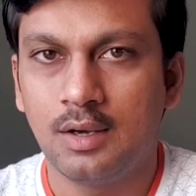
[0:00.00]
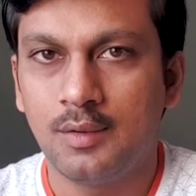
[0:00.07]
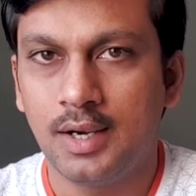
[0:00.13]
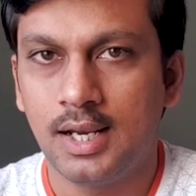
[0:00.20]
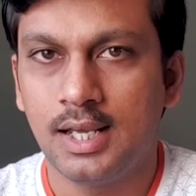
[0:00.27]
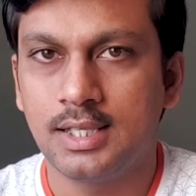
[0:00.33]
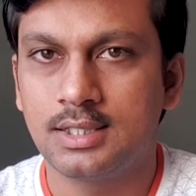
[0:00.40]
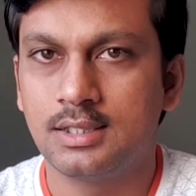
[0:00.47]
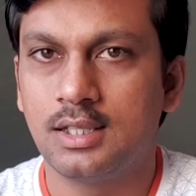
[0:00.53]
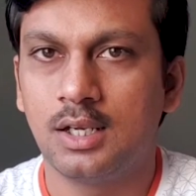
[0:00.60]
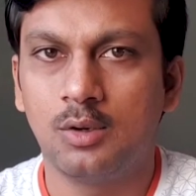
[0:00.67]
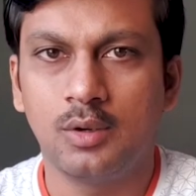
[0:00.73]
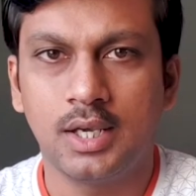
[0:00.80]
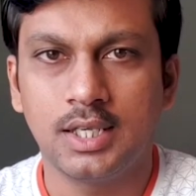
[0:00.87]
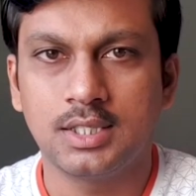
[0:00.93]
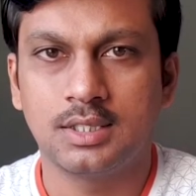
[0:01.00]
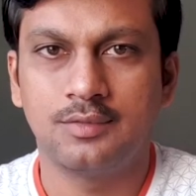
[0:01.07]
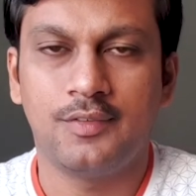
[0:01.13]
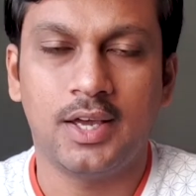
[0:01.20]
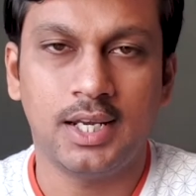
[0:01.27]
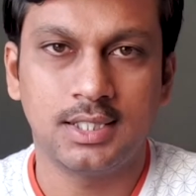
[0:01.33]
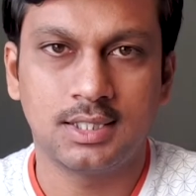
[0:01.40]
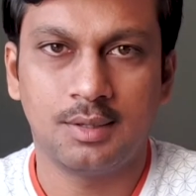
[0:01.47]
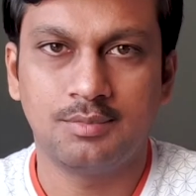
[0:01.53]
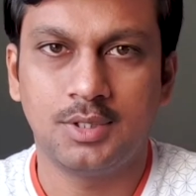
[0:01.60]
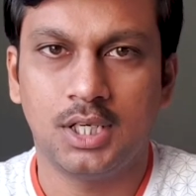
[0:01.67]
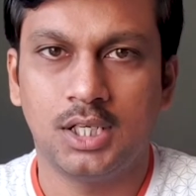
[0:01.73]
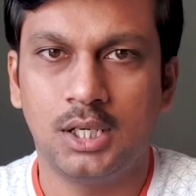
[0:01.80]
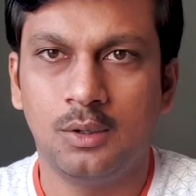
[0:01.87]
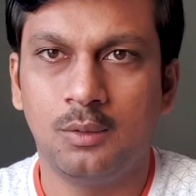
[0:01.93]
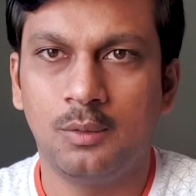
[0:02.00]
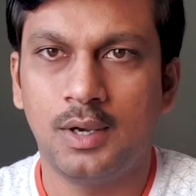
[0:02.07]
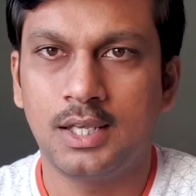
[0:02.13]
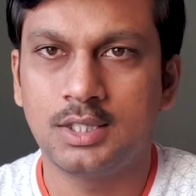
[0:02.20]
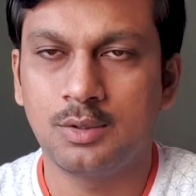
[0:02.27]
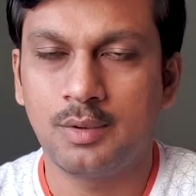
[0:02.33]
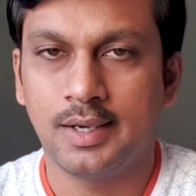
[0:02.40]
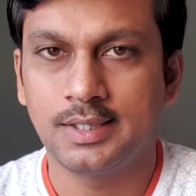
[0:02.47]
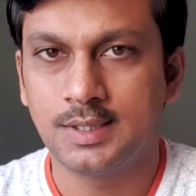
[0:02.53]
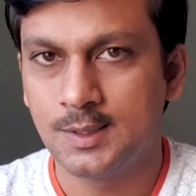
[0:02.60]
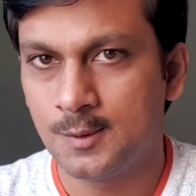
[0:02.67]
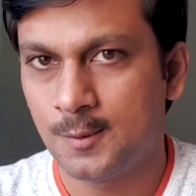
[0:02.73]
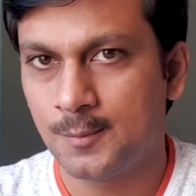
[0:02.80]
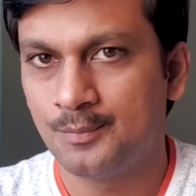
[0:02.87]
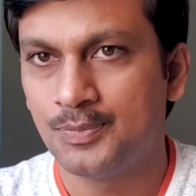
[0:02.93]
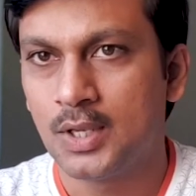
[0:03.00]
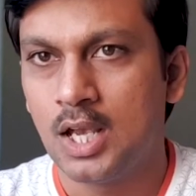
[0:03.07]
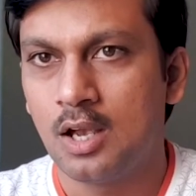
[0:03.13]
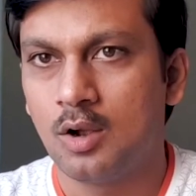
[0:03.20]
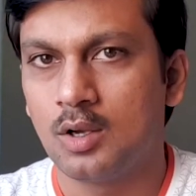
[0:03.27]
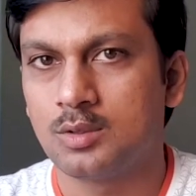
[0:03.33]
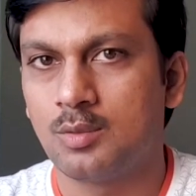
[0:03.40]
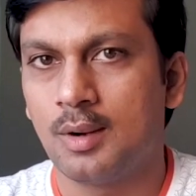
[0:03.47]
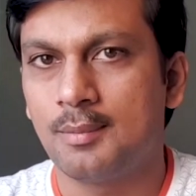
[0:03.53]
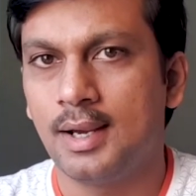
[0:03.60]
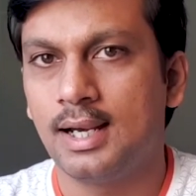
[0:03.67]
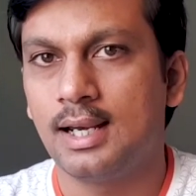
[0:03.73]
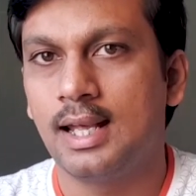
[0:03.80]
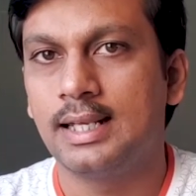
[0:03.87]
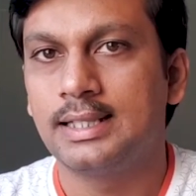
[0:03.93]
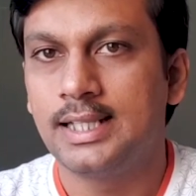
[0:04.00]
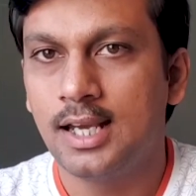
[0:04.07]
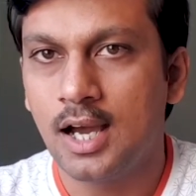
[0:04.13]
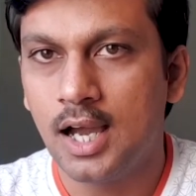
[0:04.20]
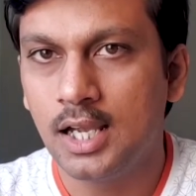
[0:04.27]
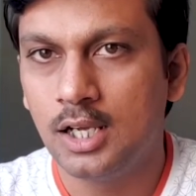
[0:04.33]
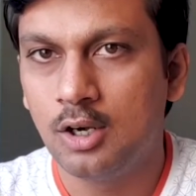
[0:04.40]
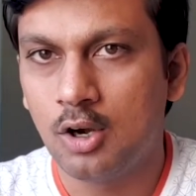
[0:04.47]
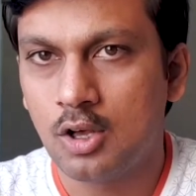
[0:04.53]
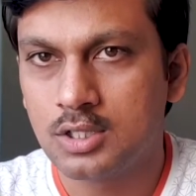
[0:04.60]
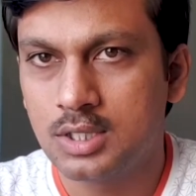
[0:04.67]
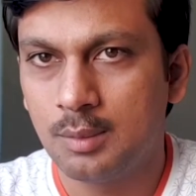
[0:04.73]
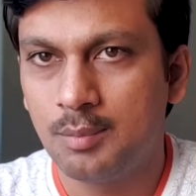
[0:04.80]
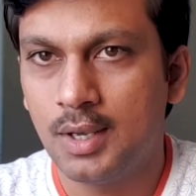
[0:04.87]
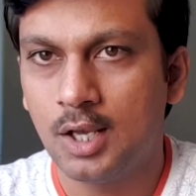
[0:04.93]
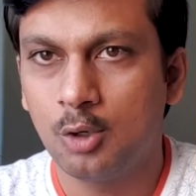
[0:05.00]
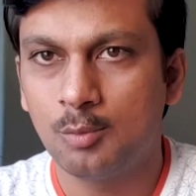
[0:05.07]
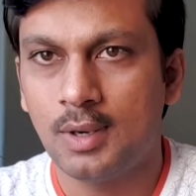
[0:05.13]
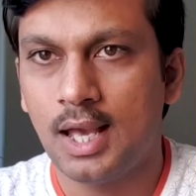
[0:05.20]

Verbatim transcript: nowadays the look is very subjective as you guys know because one might like the high glossy piano